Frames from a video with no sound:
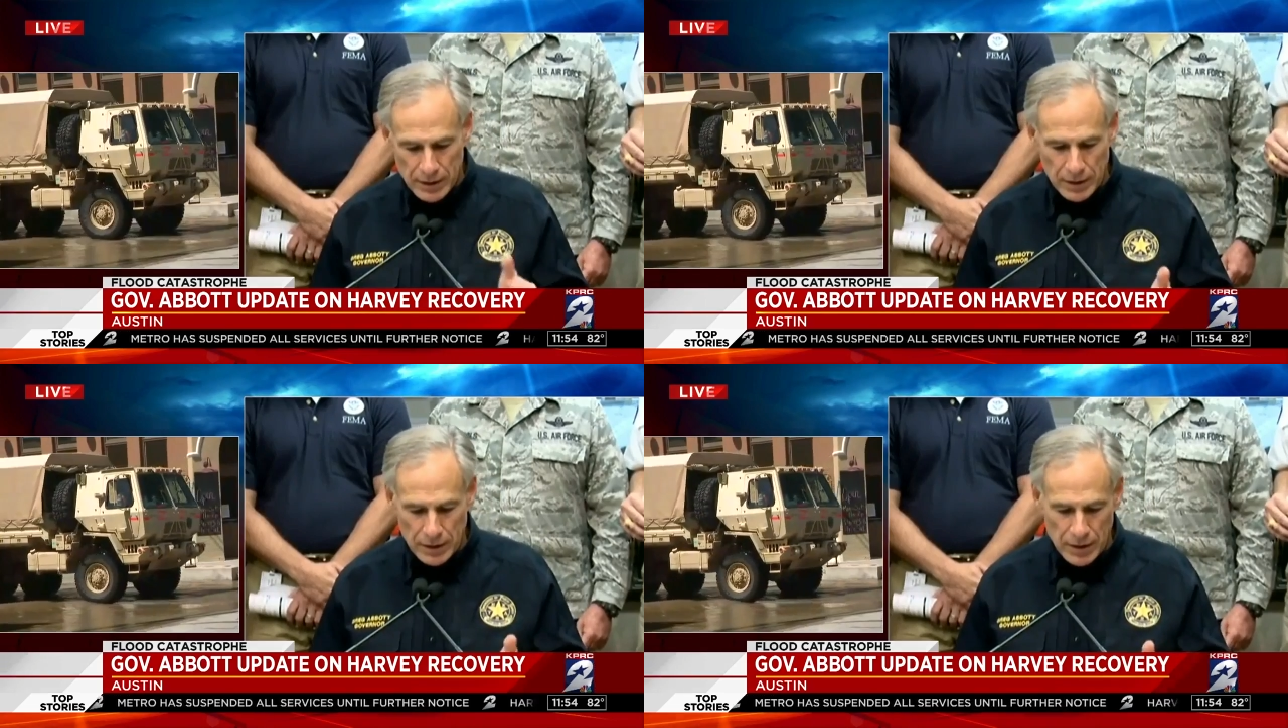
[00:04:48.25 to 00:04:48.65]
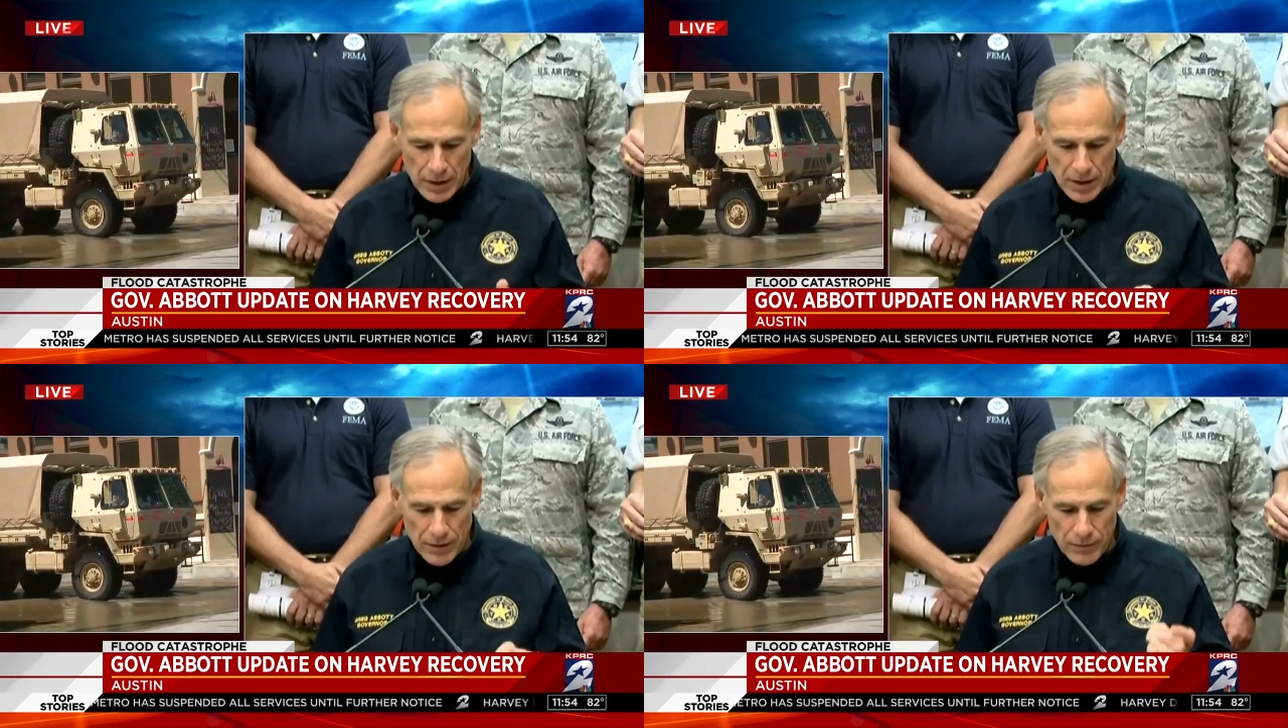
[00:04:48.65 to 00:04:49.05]

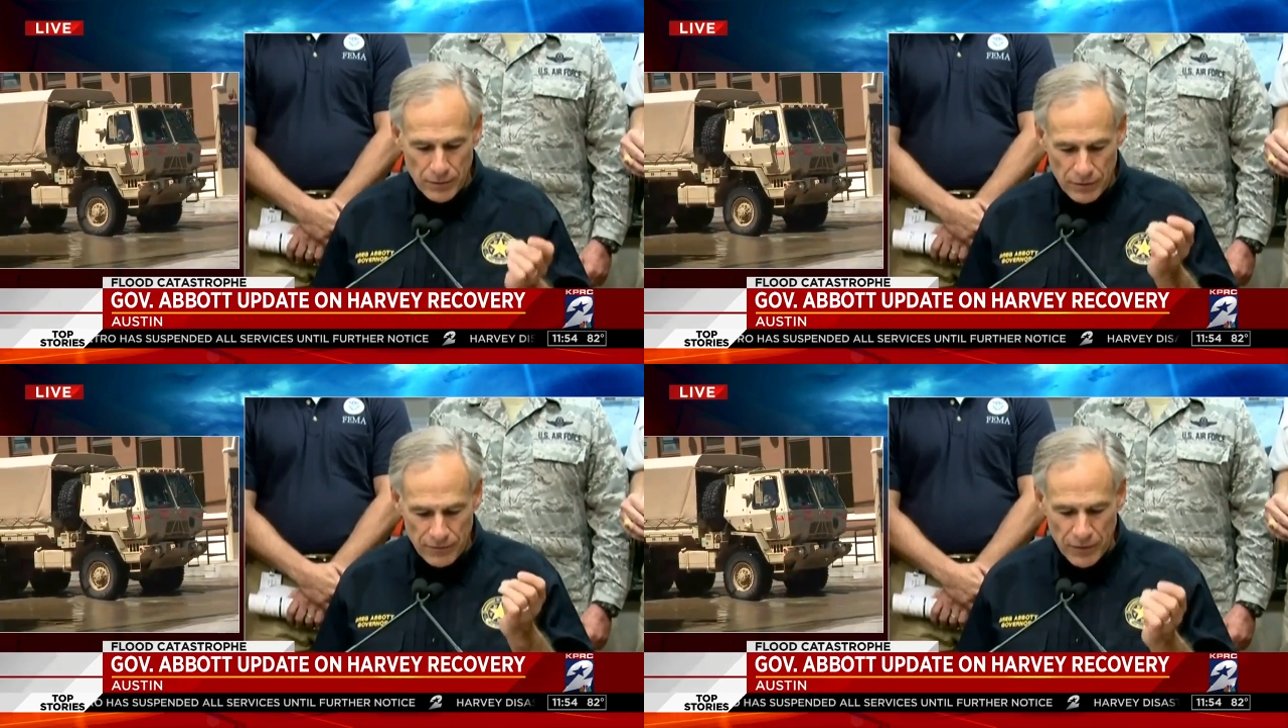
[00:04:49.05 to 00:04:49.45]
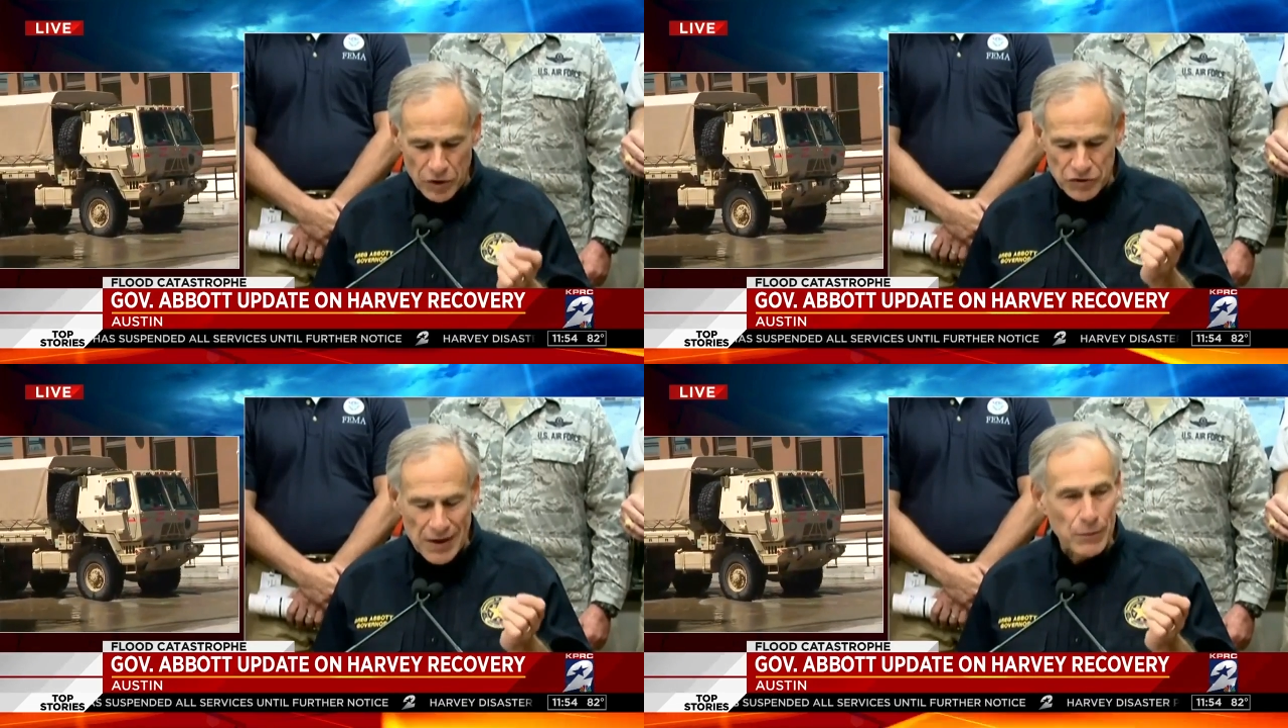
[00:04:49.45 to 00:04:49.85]
Uh,
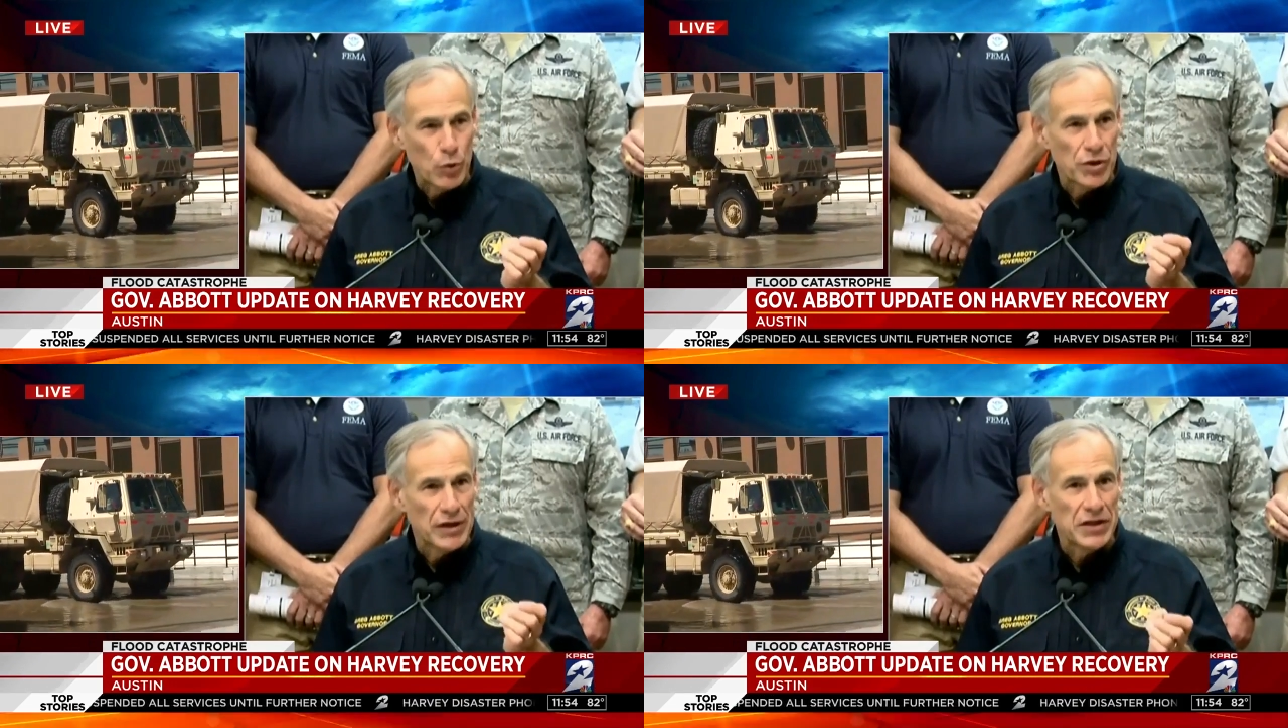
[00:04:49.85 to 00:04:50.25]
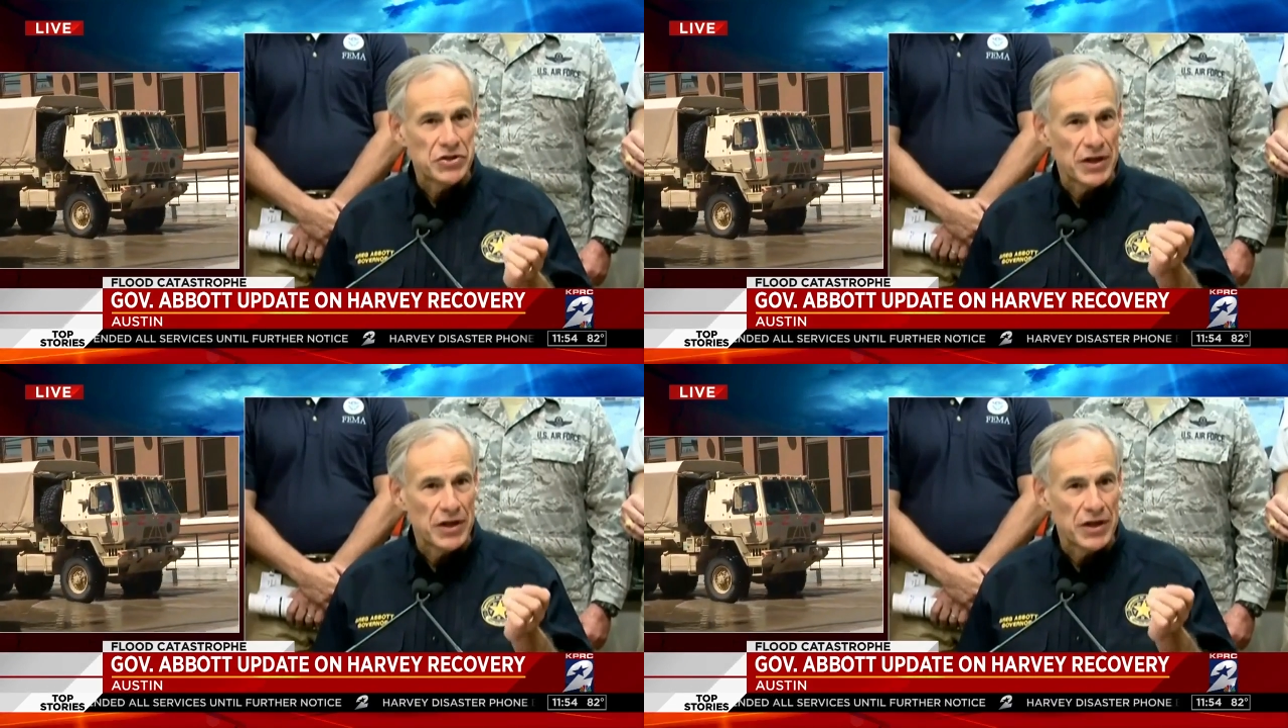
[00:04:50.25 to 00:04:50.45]
first, I'm going to list